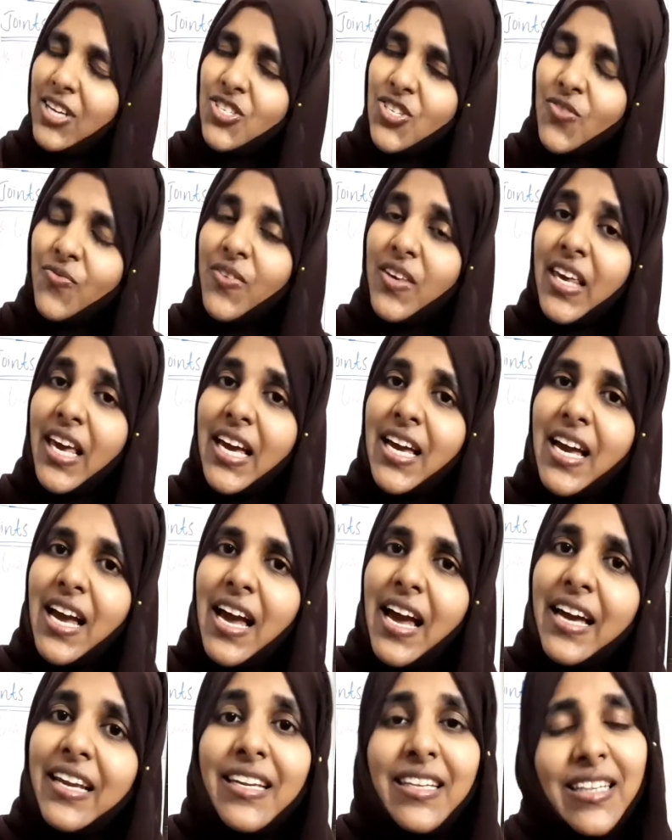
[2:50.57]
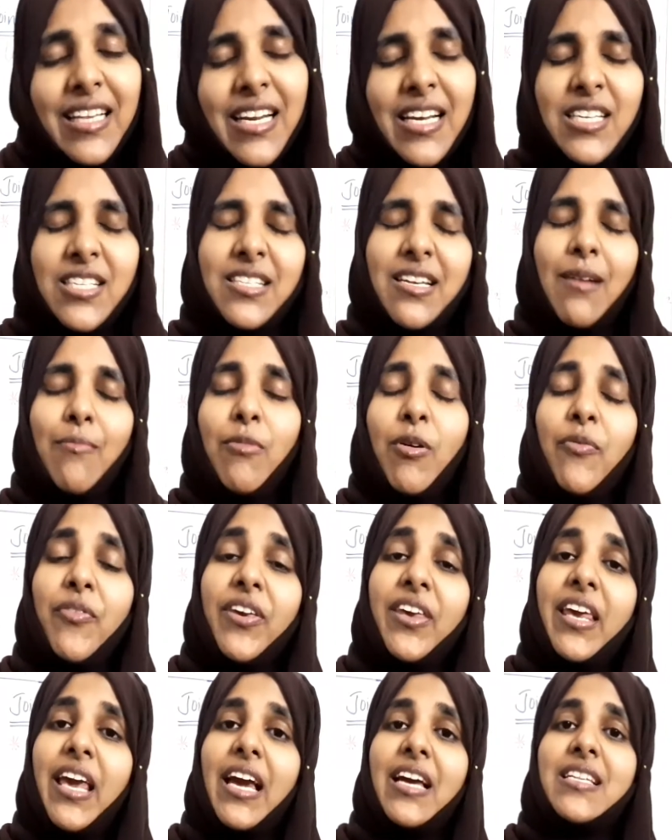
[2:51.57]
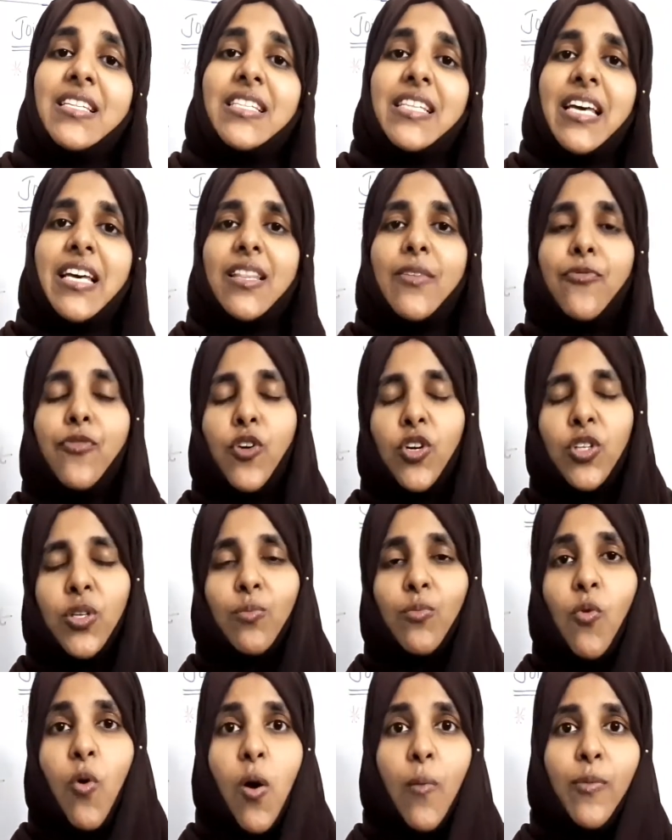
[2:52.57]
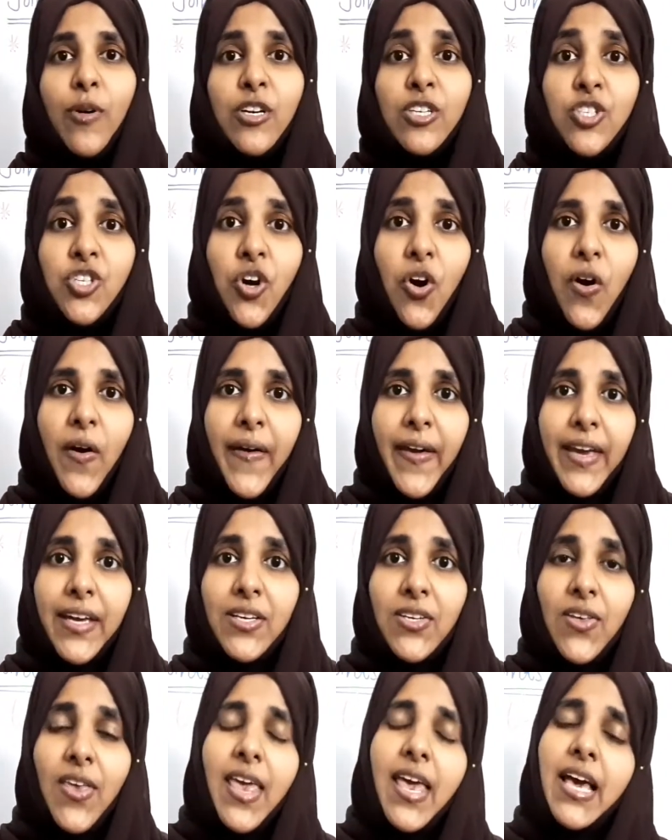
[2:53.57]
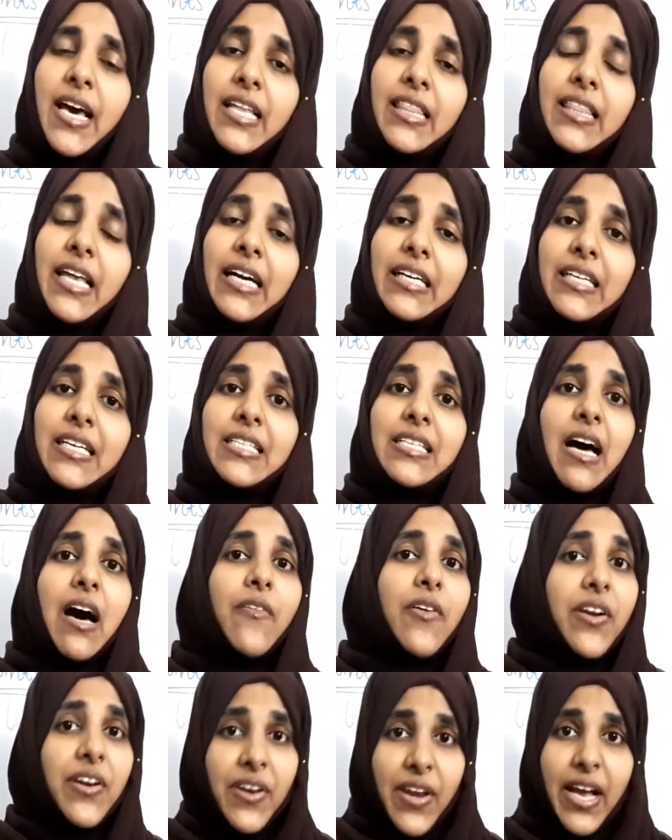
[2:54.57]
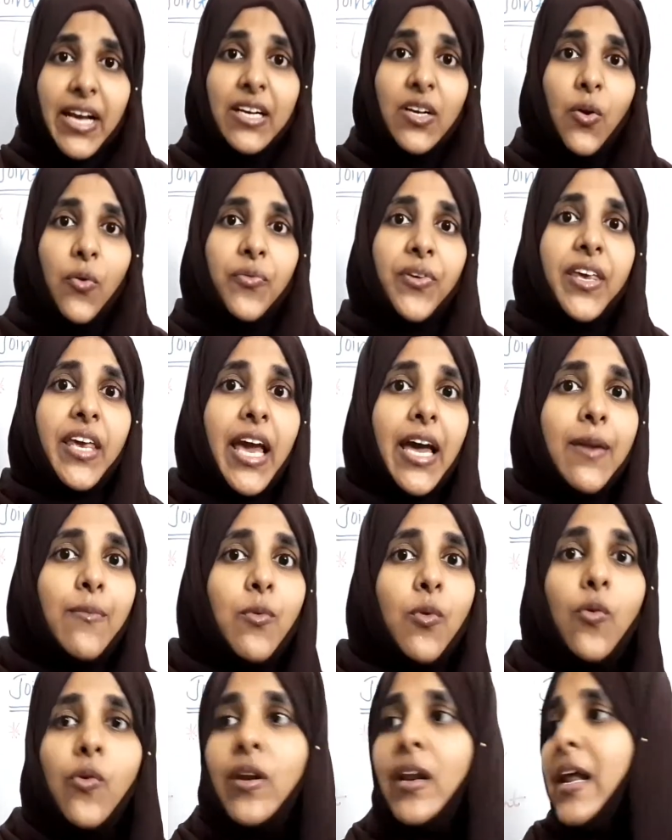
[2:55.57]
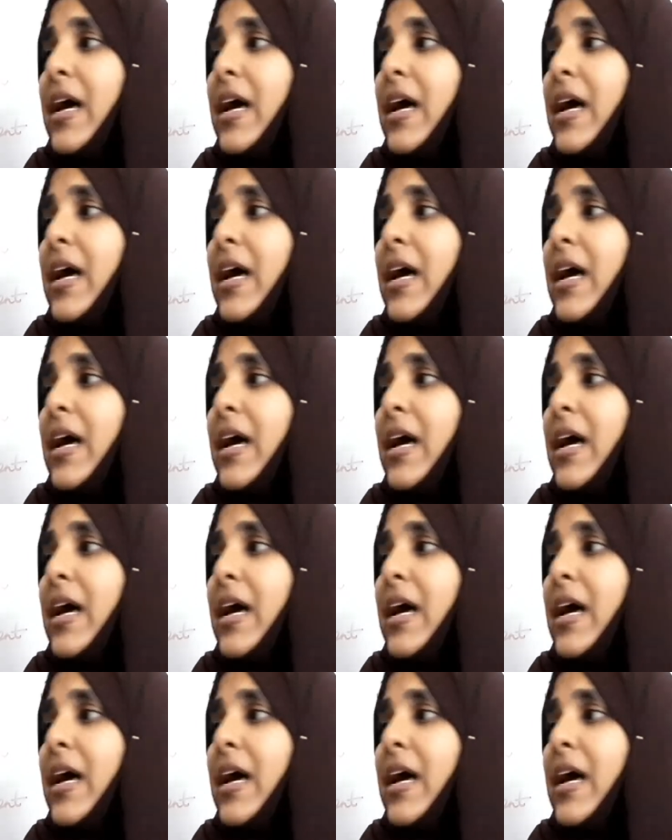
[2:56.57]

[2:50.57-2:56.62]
And we can, another example we can say for the movable joint, that is our neck. We can move